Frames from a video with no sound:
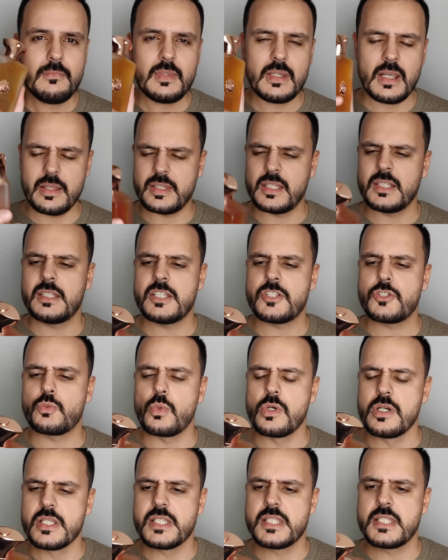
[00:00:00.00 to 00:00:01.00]
I think this
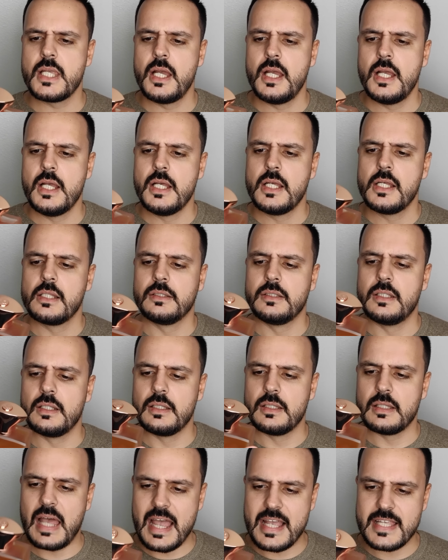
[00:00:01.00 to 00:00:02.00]
was the
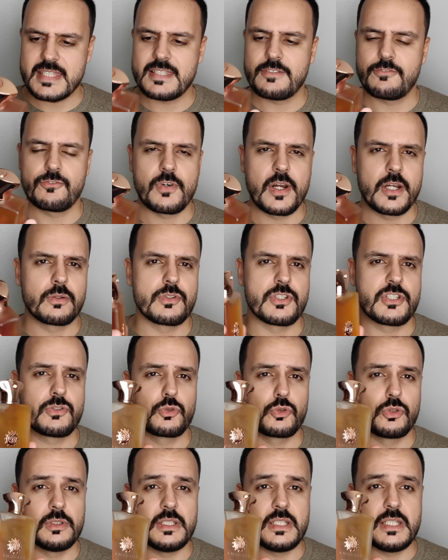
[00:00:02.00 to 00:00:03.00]
last fragrance
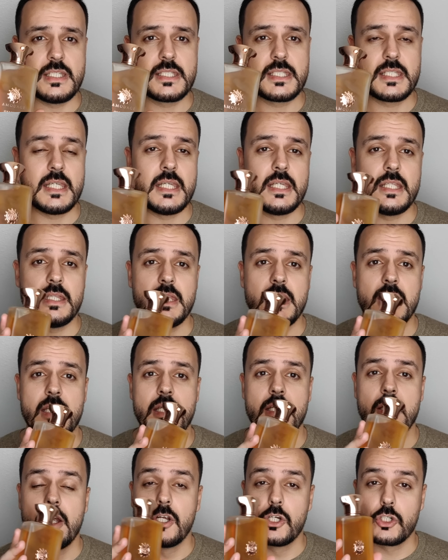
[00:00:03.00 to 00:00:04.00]
released in
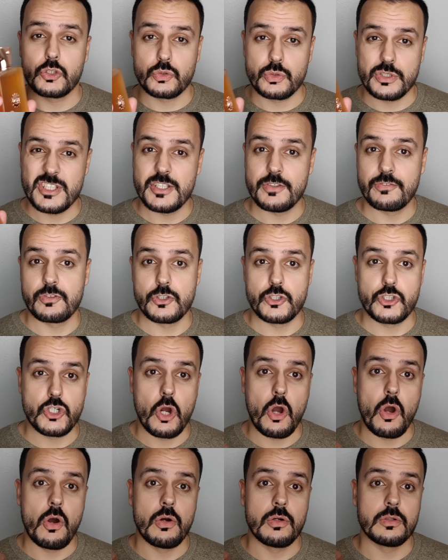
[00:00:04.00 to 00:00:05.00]
the Christopher
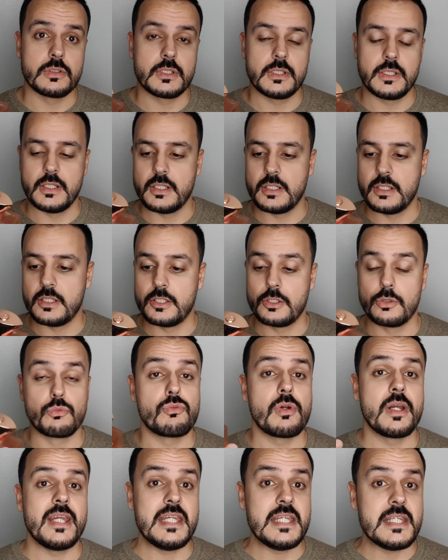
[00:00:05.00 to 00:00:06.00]
Chong
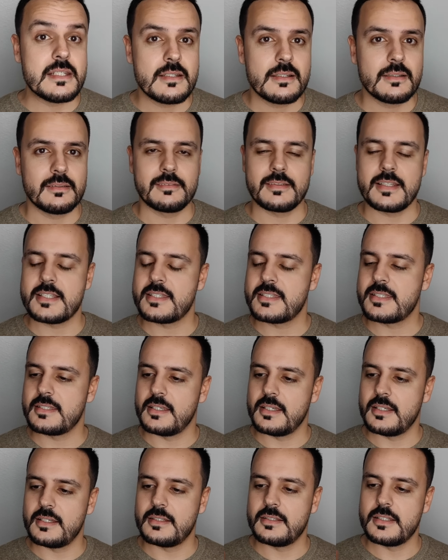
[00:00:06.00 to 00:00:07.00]
reign, let's
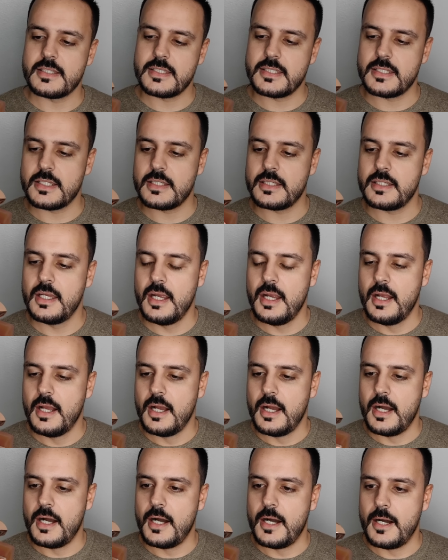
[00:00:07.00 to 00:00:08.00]
say,
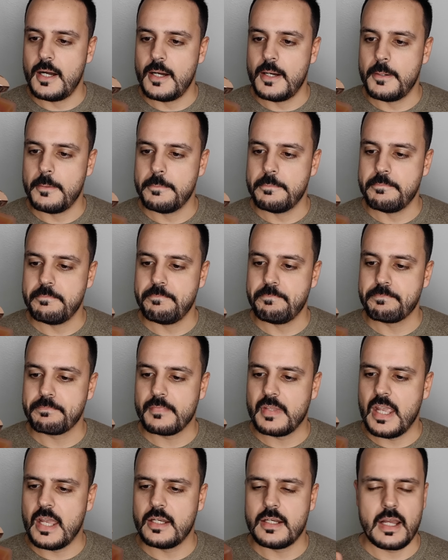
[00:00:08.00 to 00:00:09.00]
and
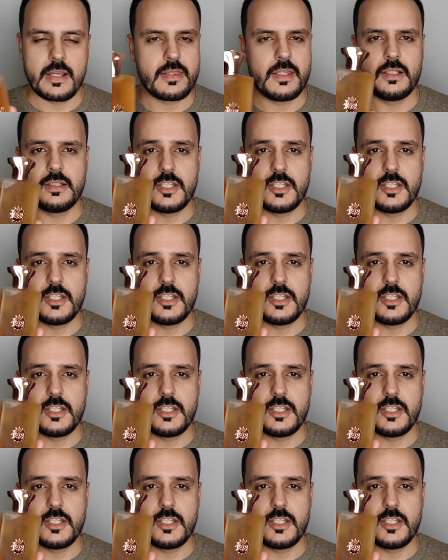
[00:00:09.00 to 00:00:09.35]
I think